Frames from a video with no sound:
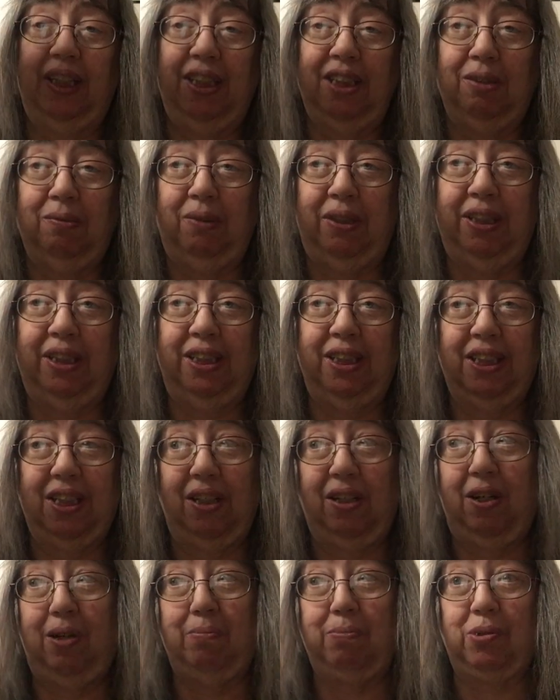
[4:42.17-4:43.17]
this one is a
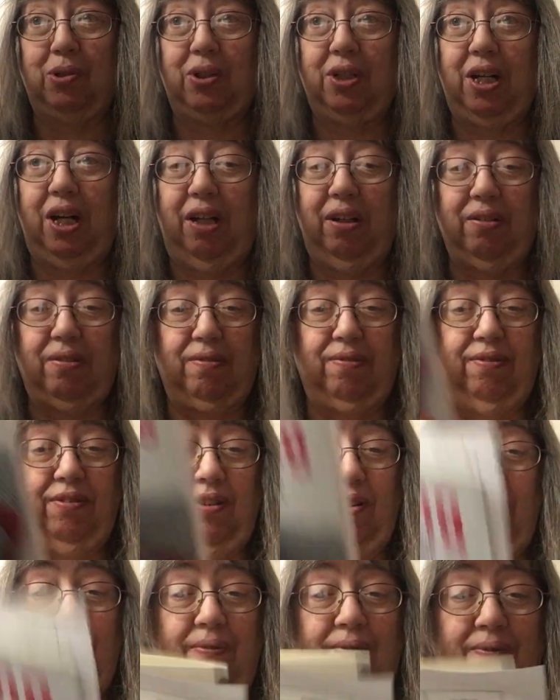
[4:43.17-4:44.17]
lot more
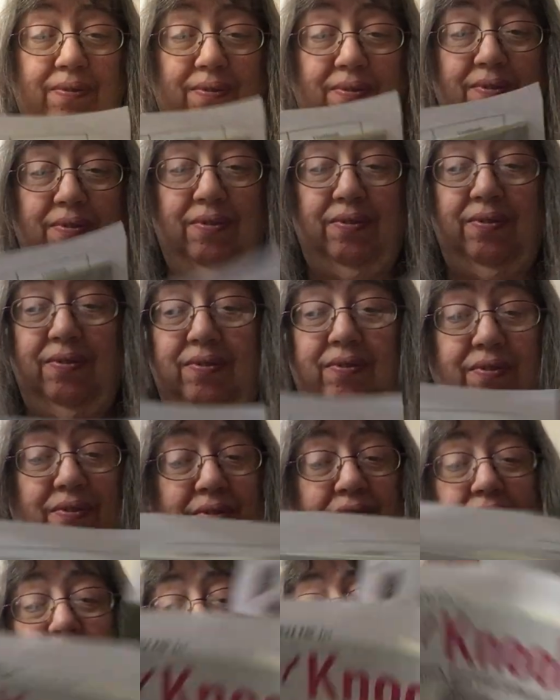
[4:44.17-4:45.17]
colorful.
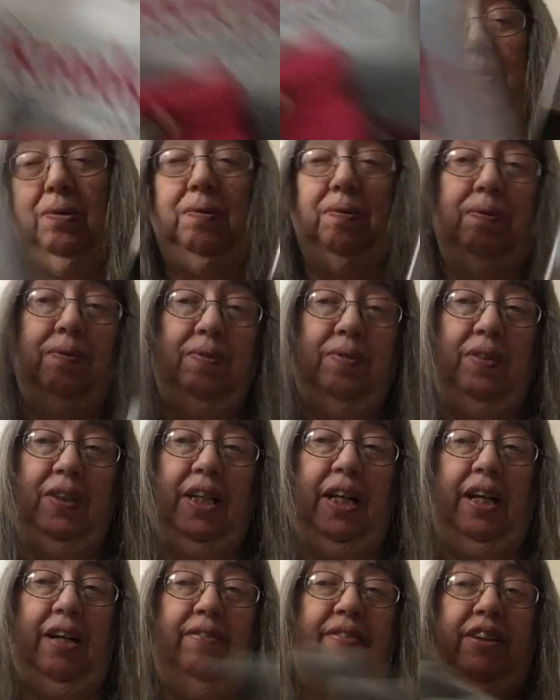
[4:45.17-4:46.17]
So
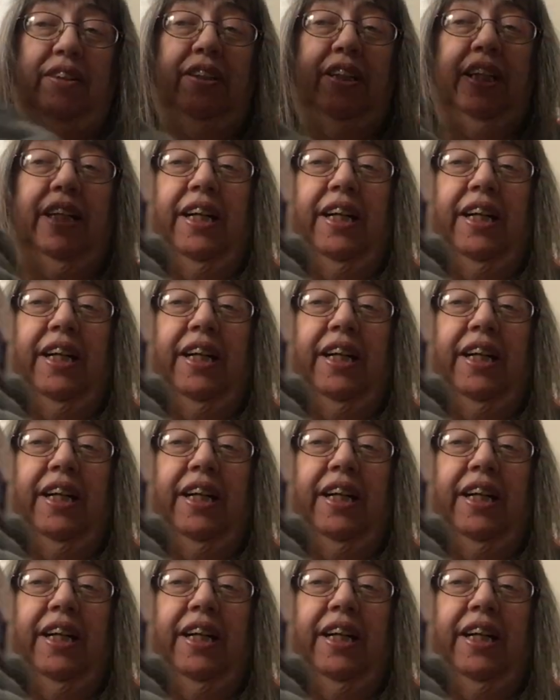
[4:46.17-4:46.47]
yeah, very